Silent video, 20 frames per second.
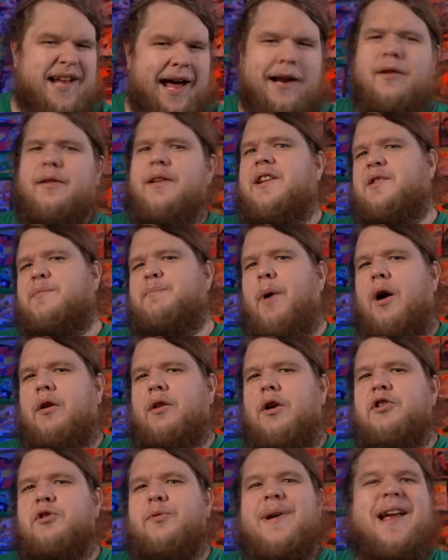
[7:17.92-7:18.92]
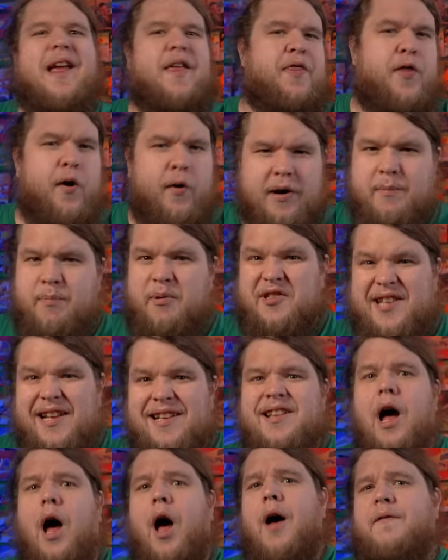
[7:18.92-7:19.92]
Not only is Marlow doing a
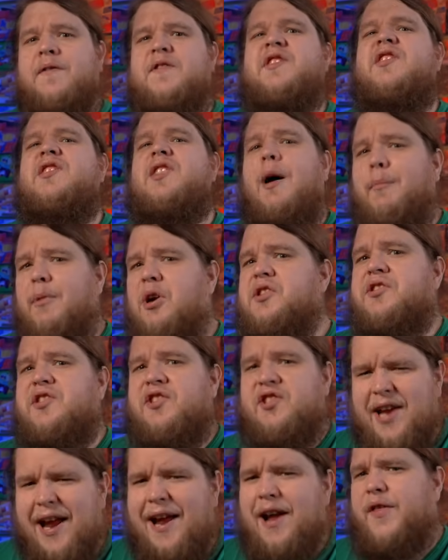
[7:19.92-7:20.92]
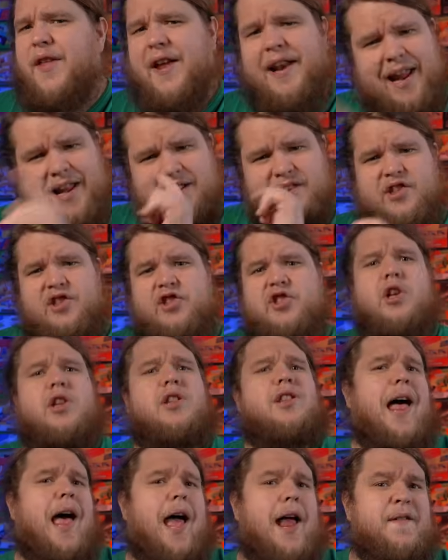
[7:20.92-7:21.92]
30% off summer sale that ends
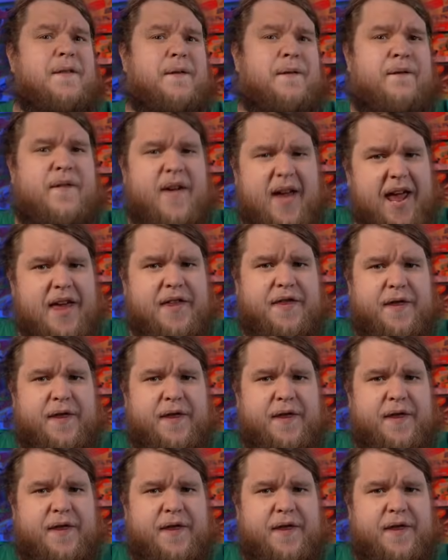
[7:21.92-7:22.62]
July 5th,